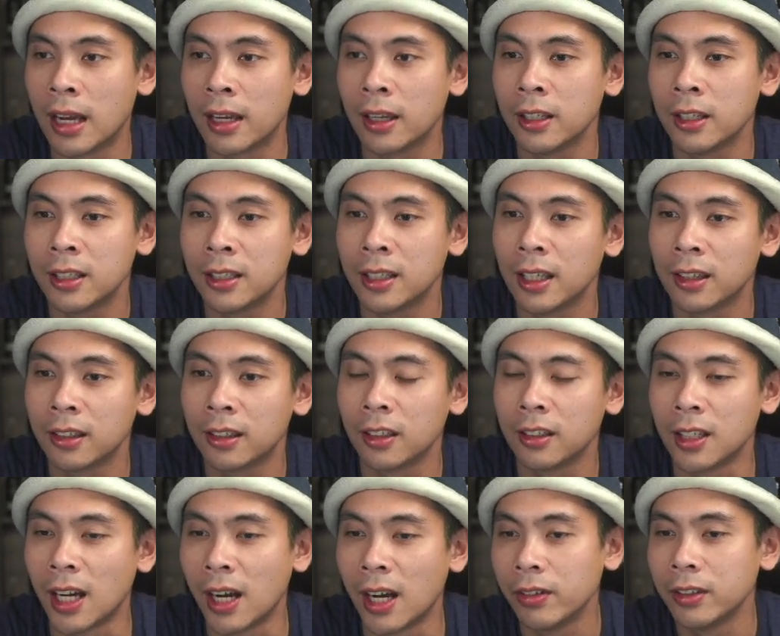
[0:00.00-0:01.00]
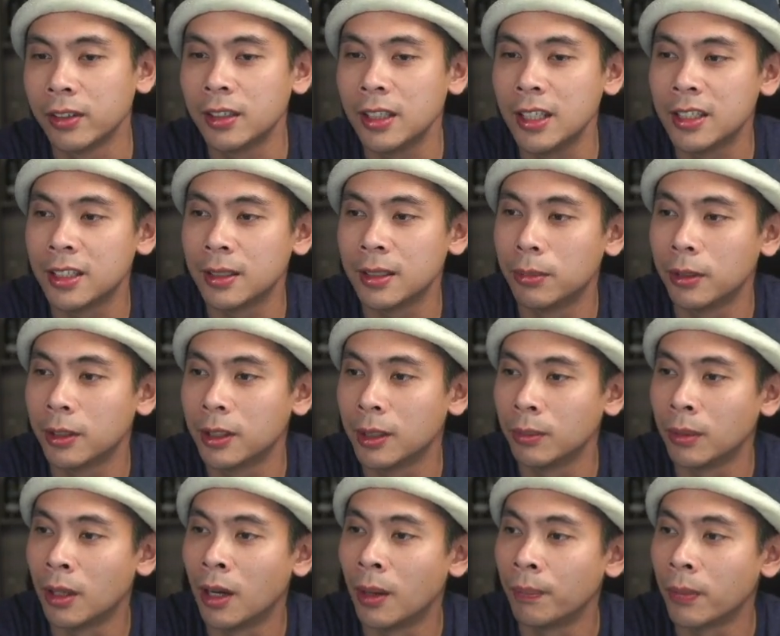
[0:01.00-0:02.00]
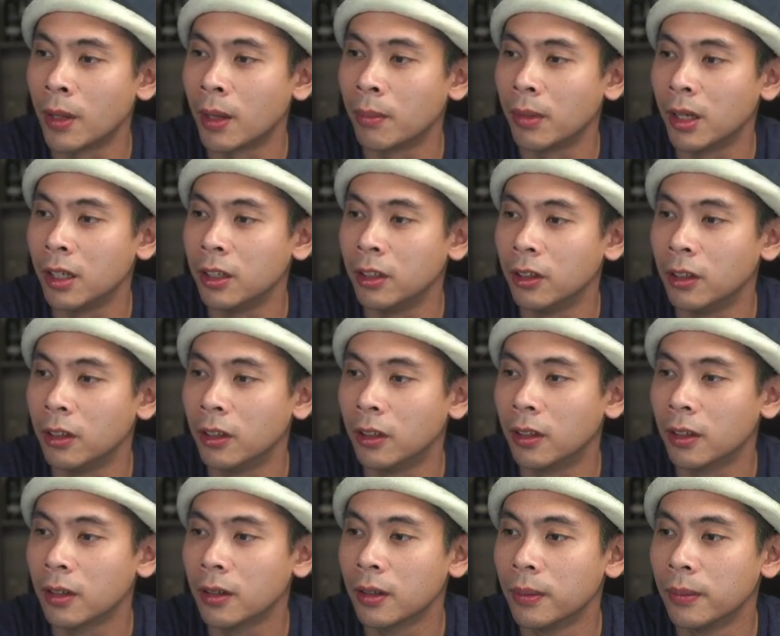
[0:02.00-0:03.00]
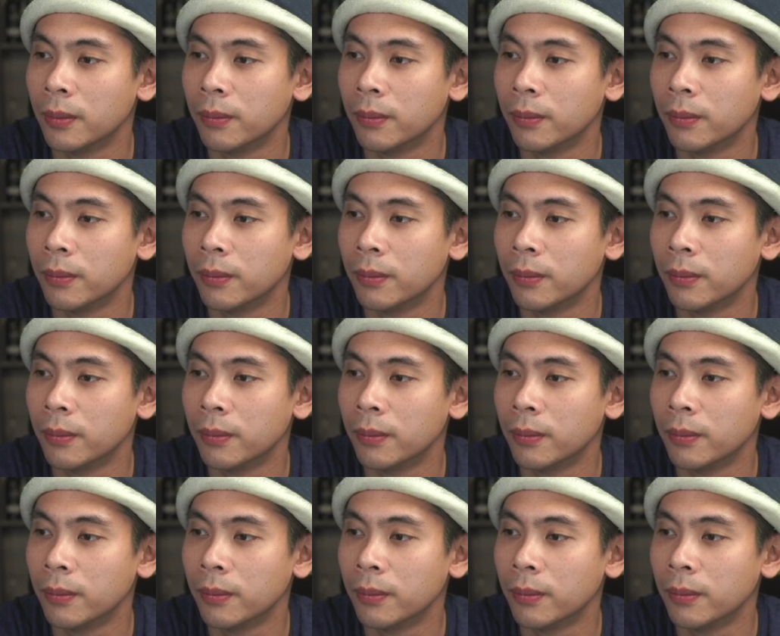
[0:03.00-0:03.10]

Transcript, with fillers: I could get the novelties and put them on my Neong.